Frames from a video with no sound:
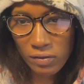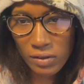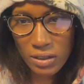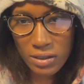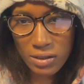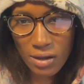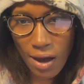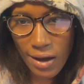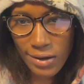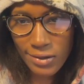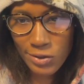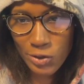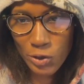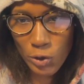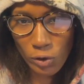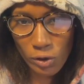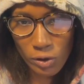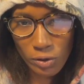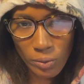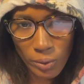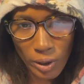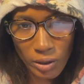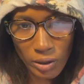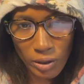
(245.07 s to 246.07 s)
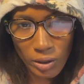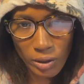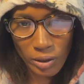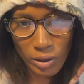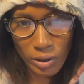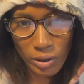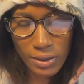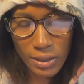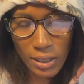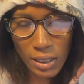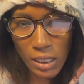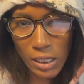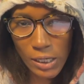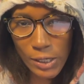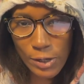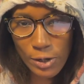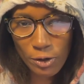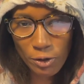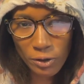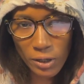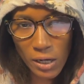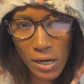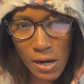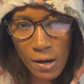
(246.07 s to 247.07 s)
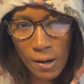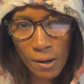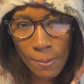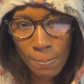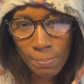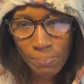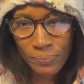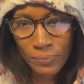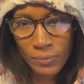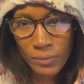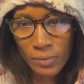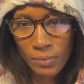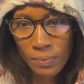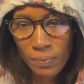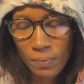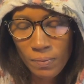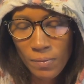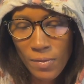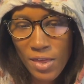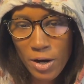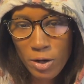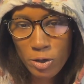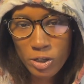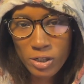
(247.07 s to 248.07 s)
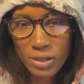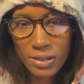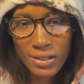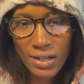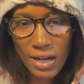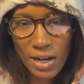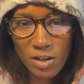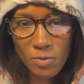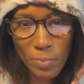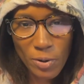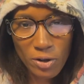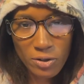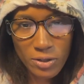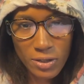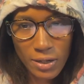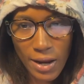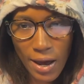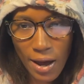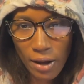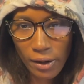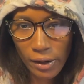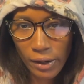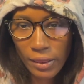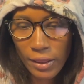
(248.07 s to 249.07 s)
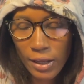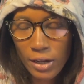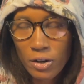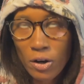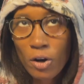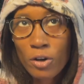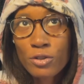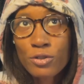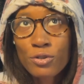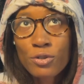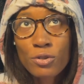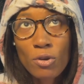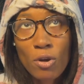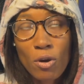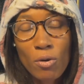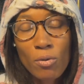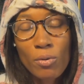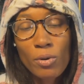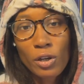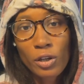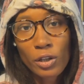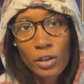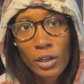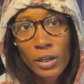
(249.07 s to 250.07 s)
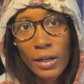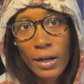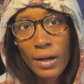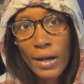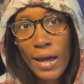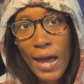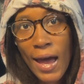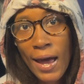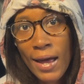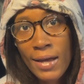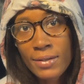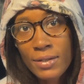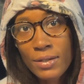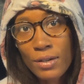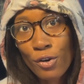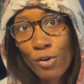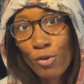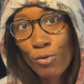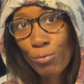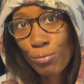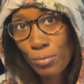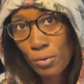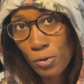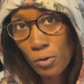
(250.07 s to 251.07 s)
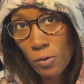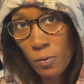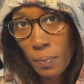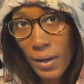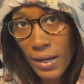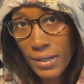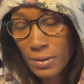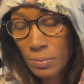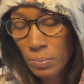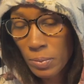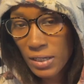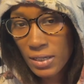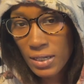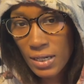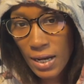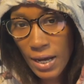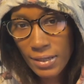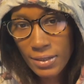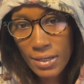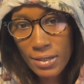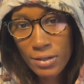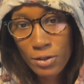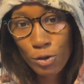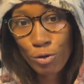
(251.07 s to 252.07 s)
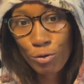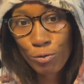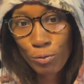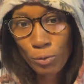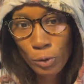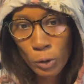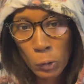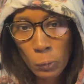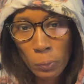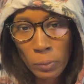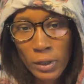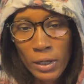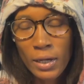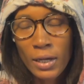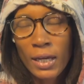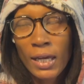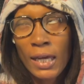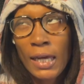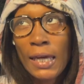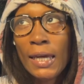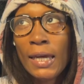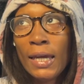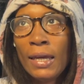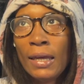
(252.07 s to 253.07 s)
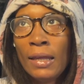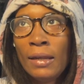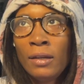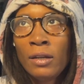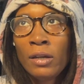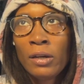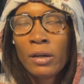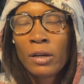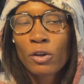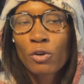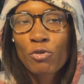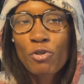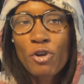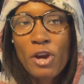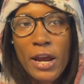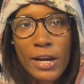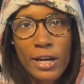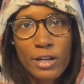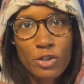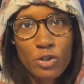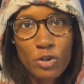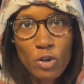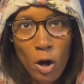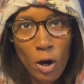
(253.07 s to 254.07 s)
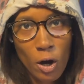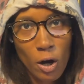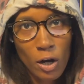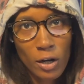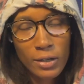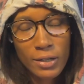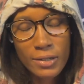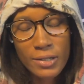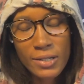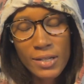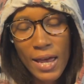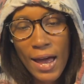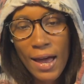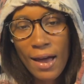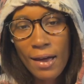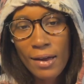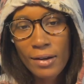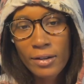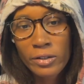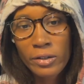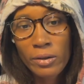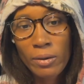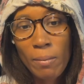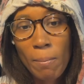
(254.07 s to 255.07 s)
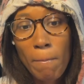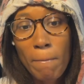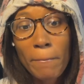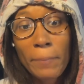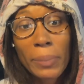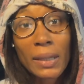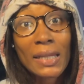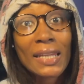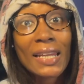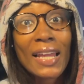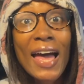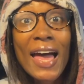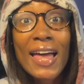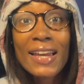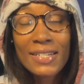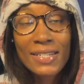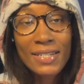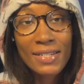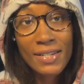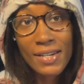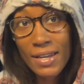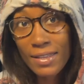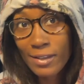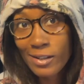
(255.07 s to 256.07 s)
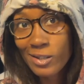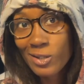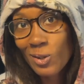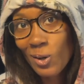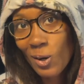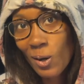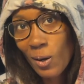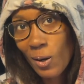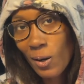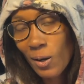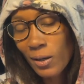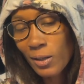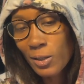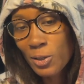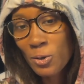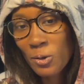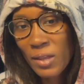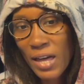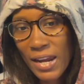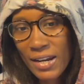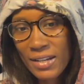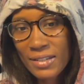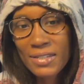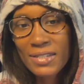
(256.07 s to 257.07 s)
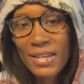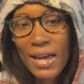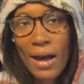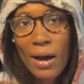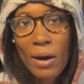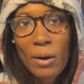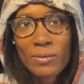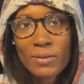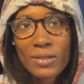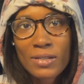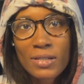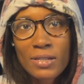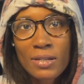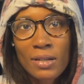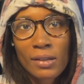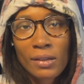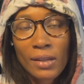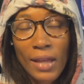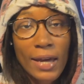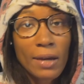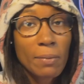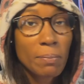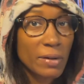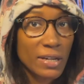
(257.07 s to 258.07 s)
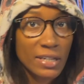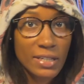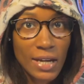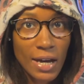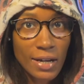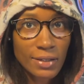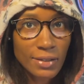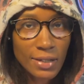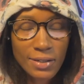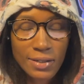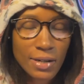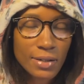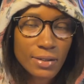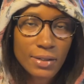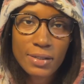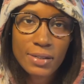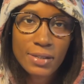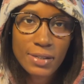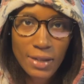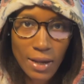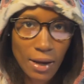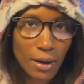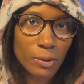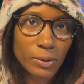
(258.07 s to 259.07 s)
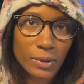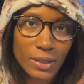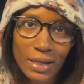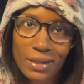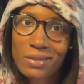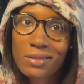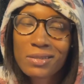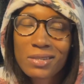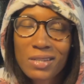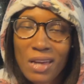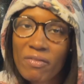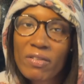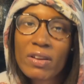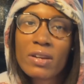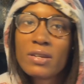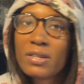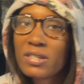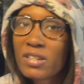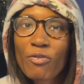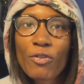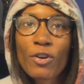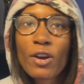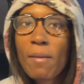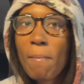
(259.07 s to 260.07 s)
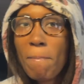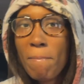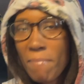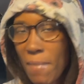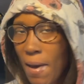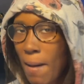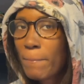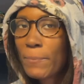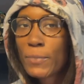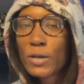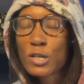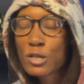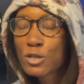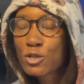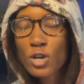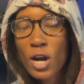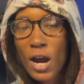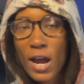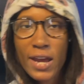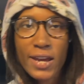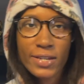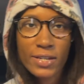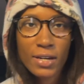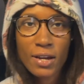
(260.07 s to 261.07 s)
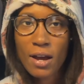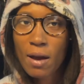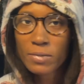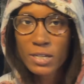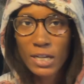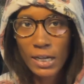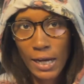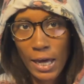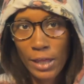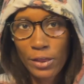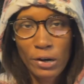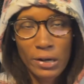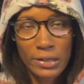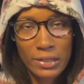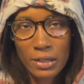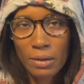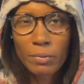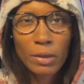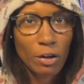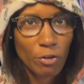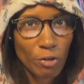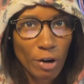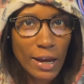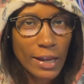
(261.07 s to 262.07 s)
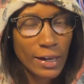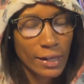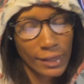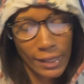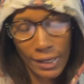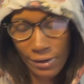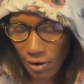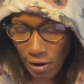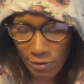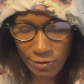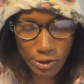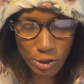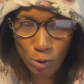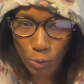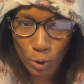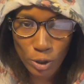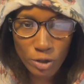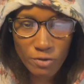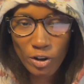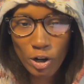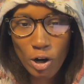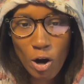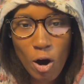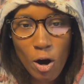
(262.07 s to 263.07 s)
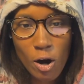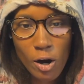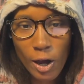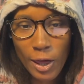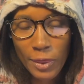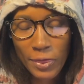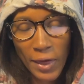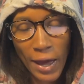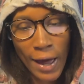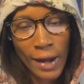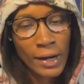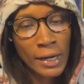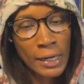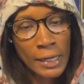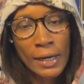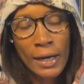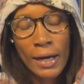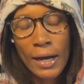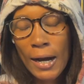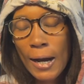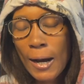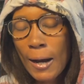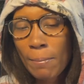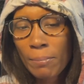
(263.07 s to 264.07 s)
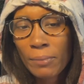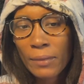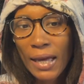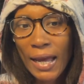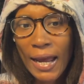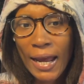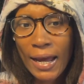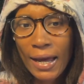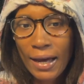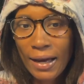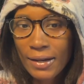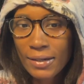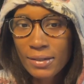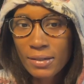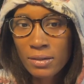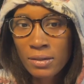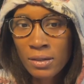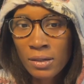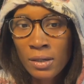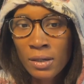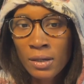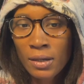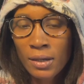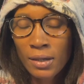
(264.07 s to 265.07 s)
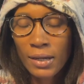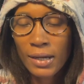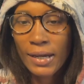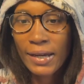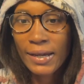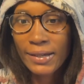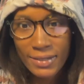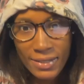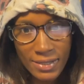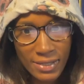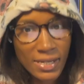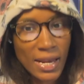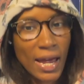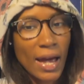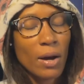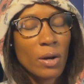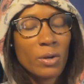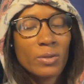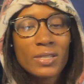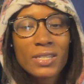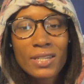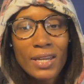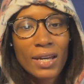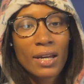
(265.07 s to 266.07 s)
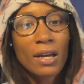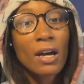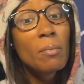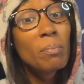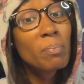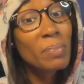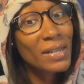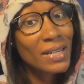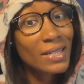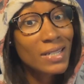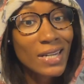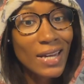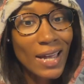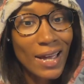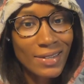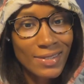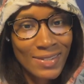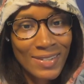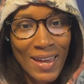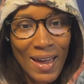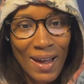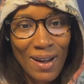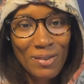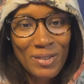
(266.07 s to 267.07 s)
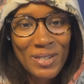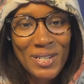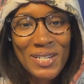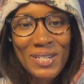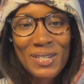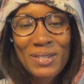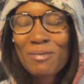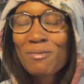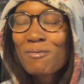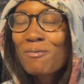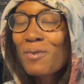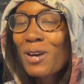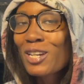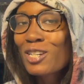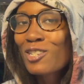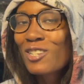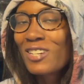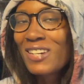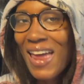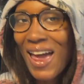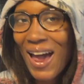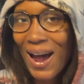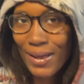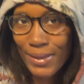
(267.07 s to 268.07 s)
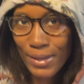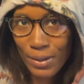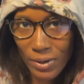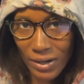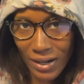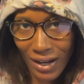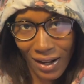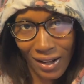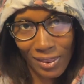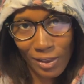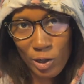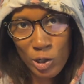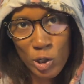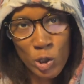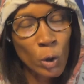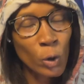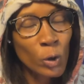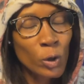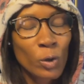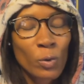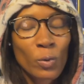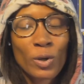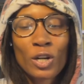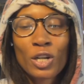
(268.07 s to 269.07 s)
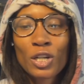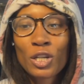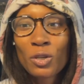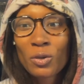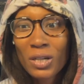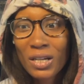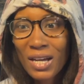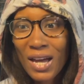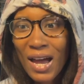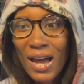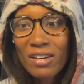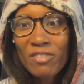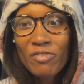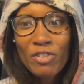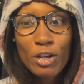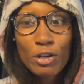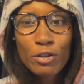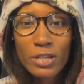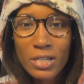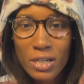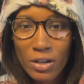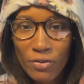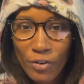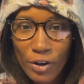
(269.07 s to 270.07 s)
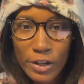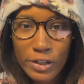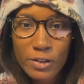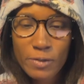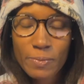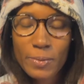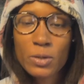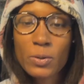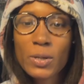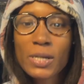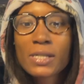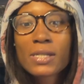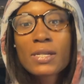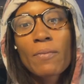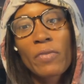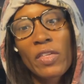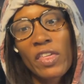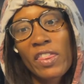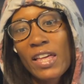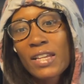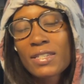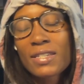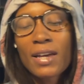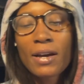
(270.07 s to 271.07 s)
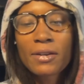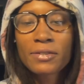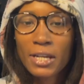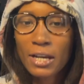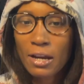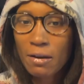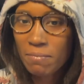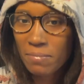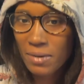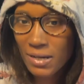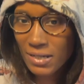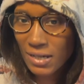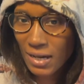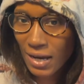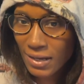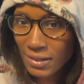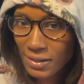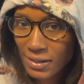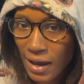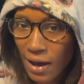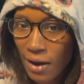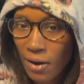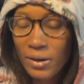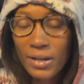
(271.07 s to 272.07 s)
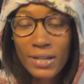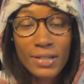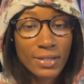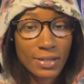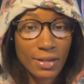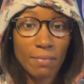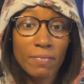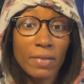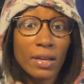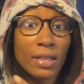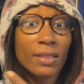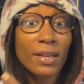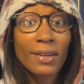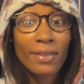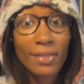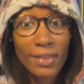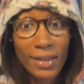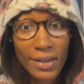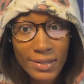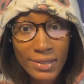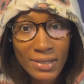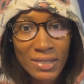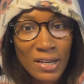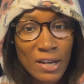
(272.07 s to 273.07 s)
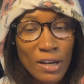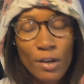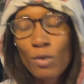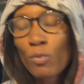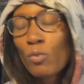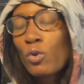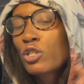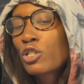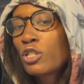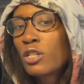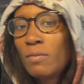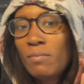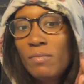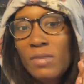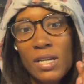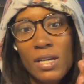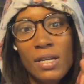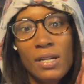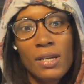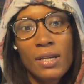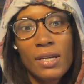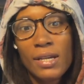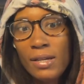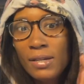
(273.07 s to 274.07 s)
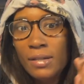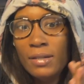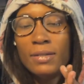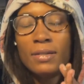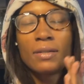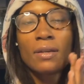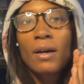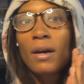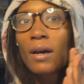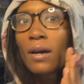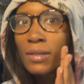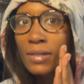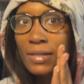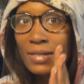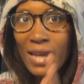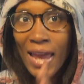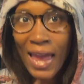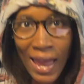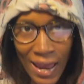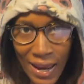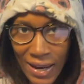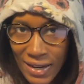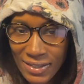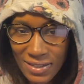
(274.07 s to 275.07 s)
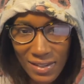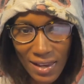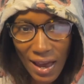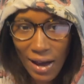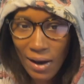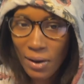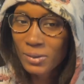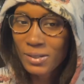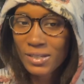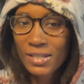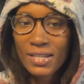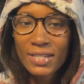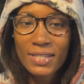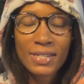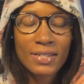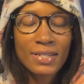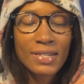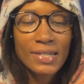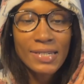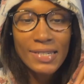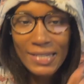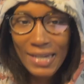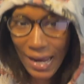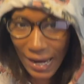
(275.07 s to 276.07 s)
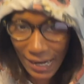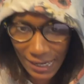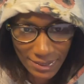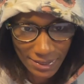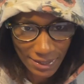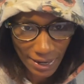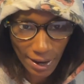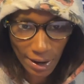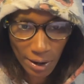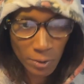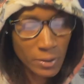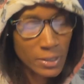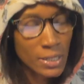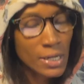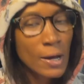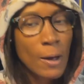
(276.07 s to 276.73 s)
these guys' solo works and hearing their distinct personality. They are so good as a group, as BTS as a group, in creating songs and blending the song so that it sounds like BTS. It doesn't sound like seven different members trying to come together on something, right? They've obviously worked very hard at that. And it sounds like a BTS sound, which now that we're getting their solo work, you can kind of hear the difference between something that sounds like a BTS sound and something like this, which to me is a Tay sound. This is a Tay sound.